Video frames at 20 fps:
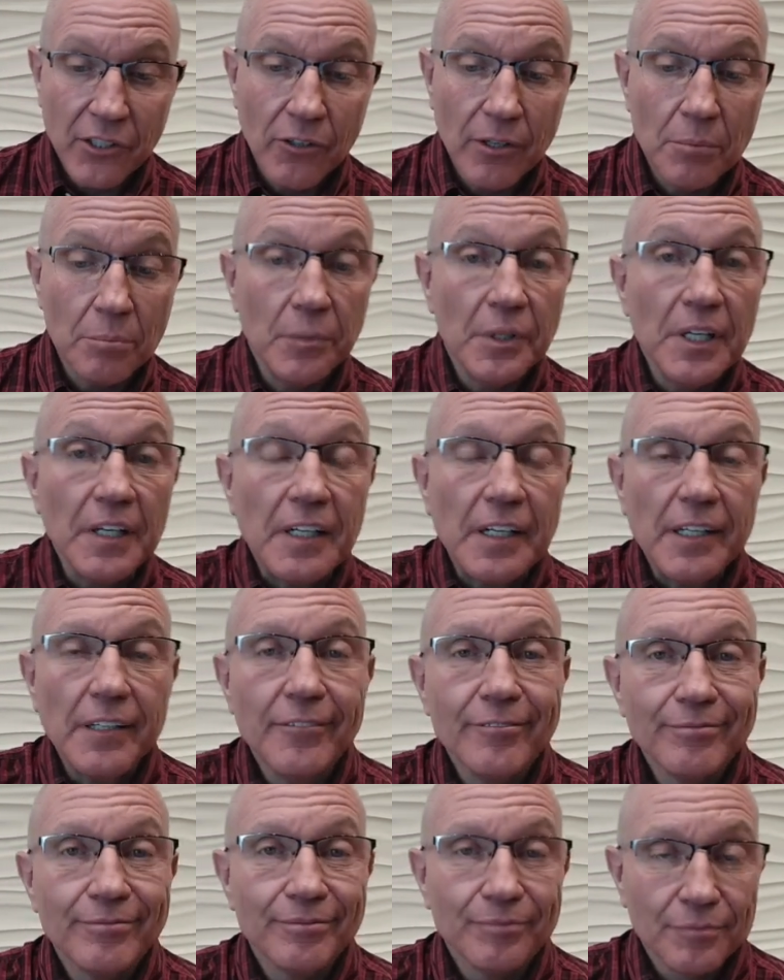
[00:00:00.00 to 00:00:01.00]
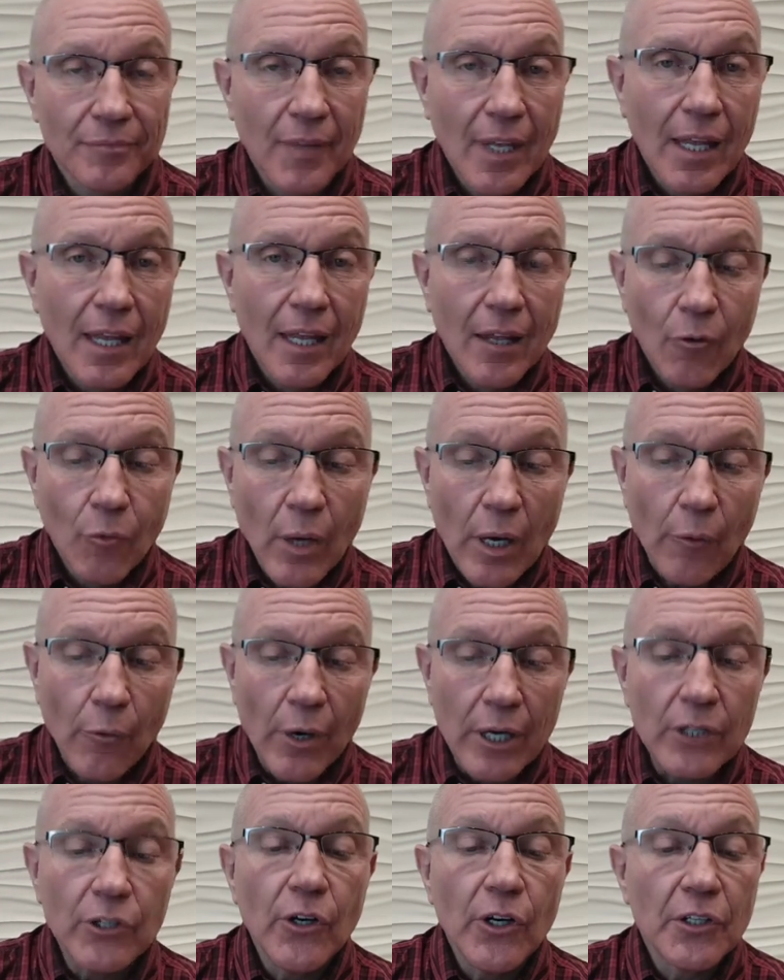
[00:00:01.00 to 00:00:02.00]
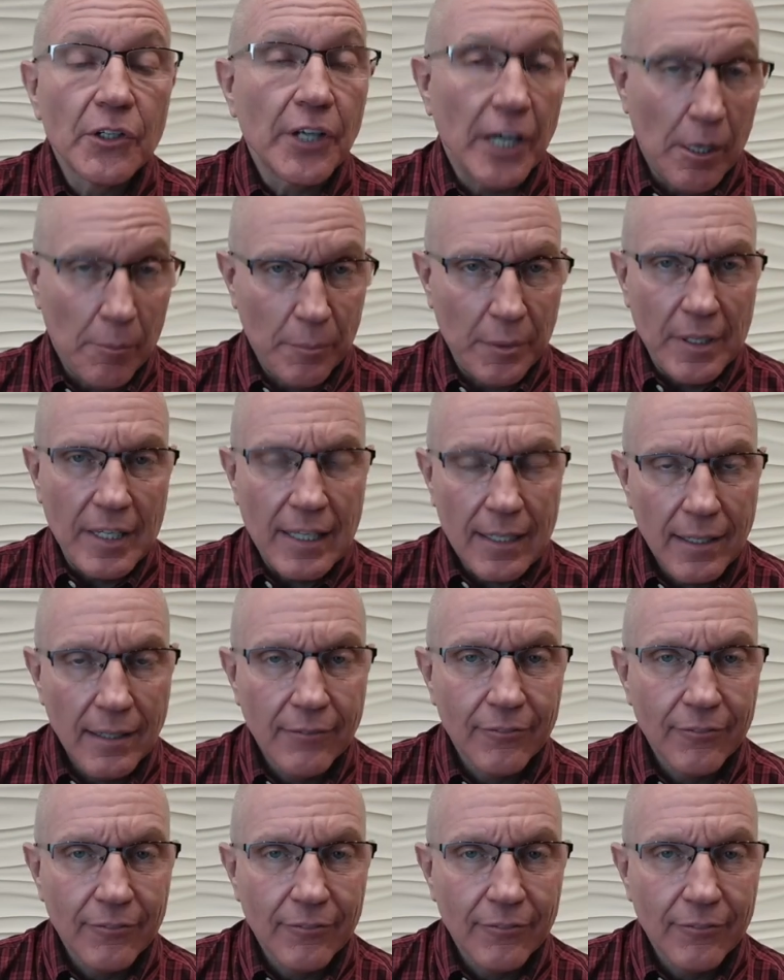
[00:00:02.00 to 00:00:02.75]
and me, we were in good company.